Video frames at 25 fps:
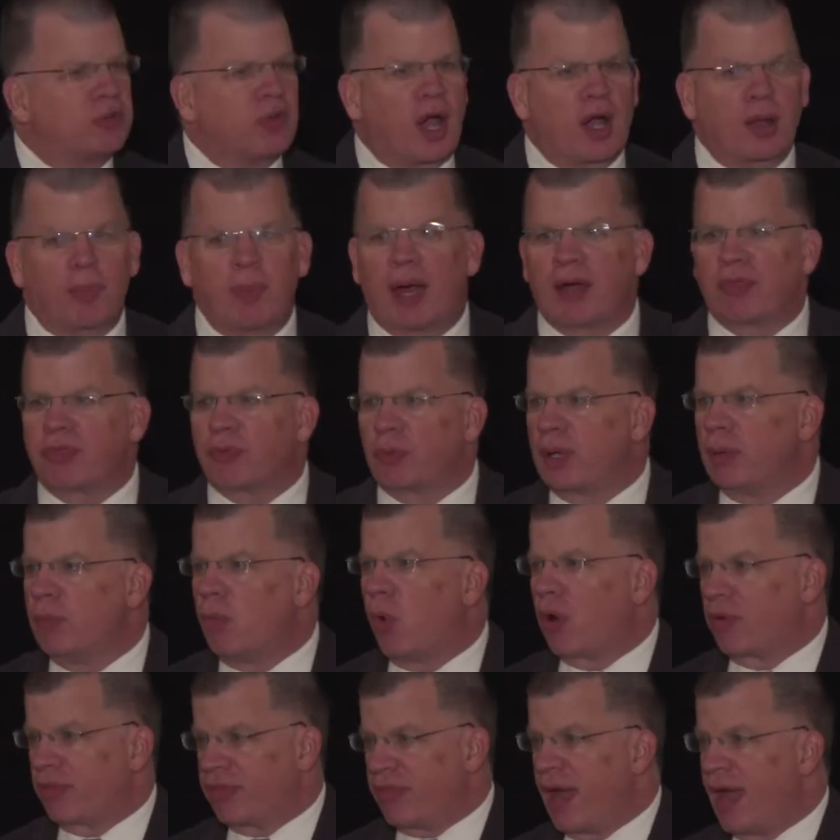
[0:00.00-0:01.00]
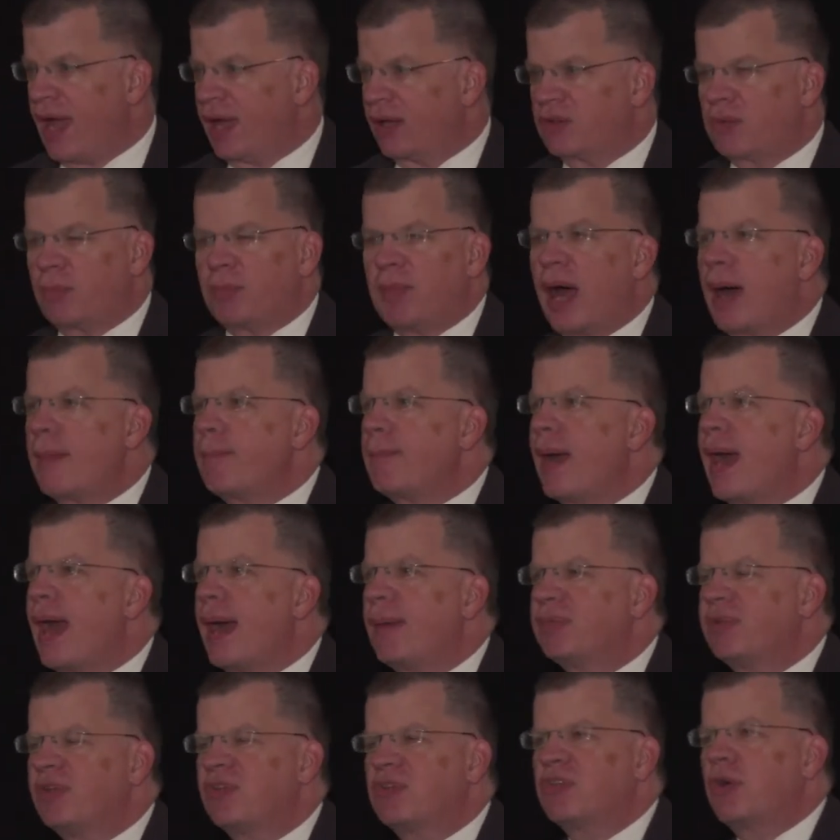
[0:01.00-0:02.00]
talk about three more things. I'm not
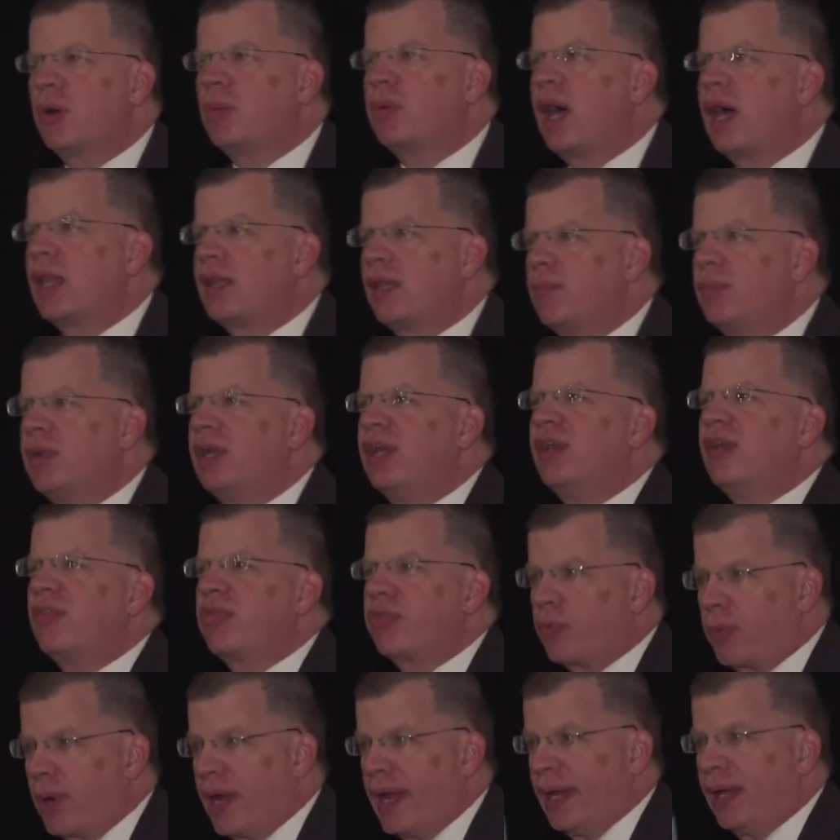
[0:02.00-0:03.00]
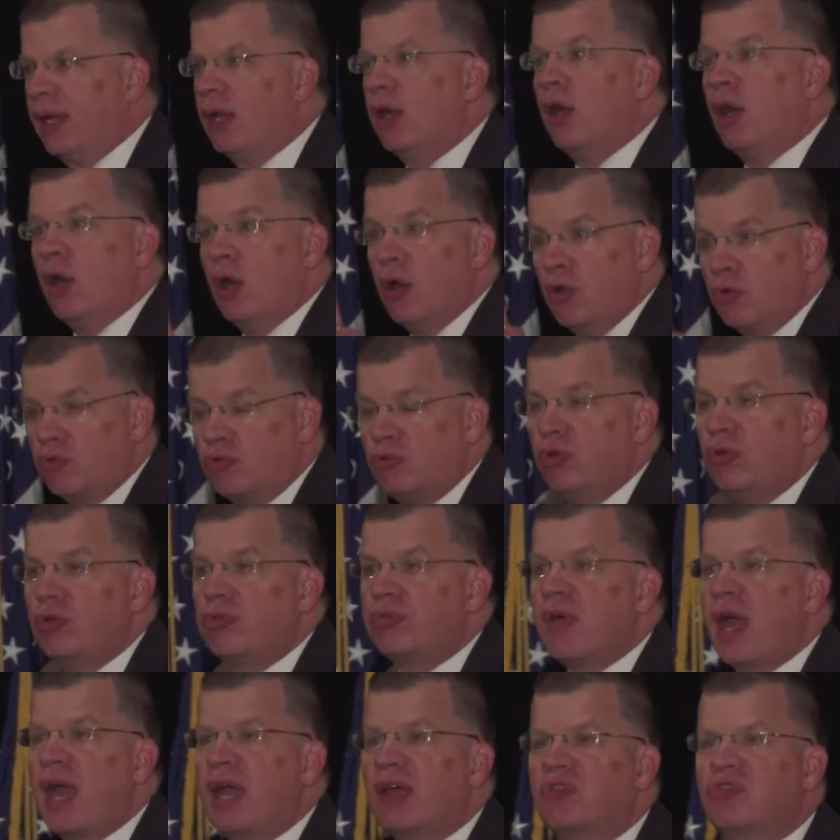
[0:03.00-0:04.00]
Baptist, so I'm not limited to three. Two
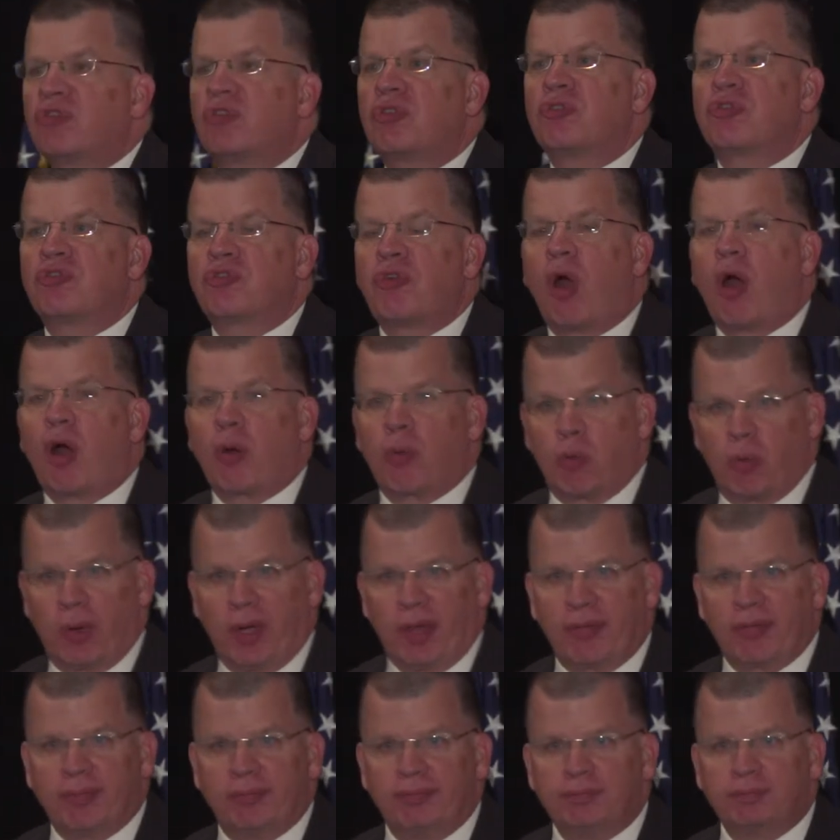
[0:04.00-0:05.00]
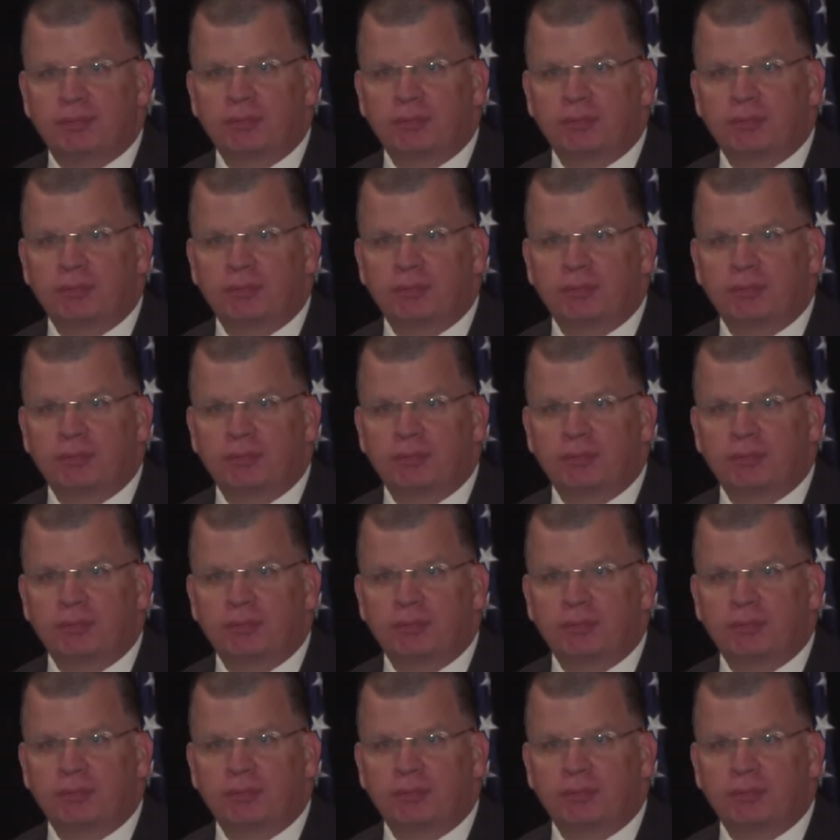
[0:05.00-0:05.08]
things to start with.